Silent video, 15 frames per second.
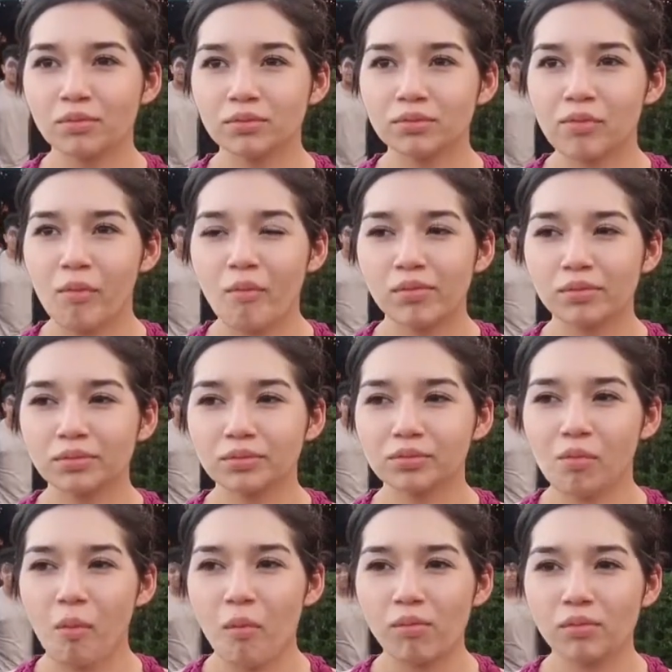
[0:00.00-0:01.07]
It's not bad,
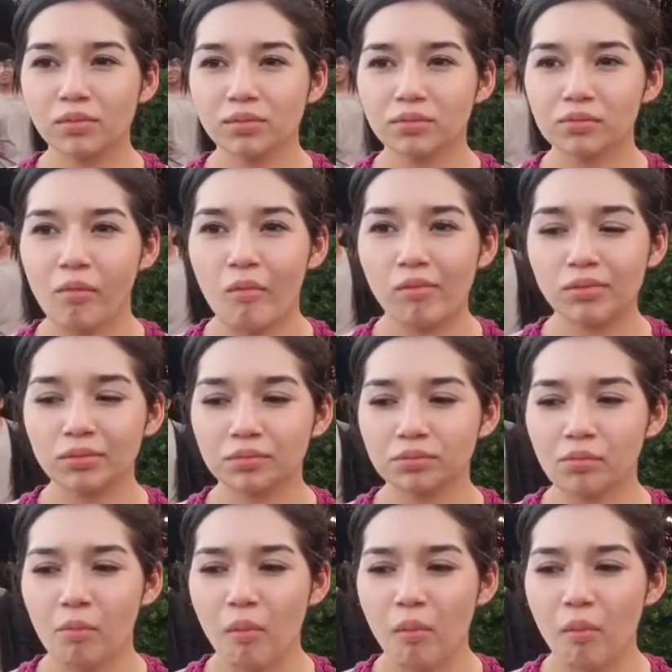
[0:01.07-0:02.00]
I'm telling you, it's not that bad.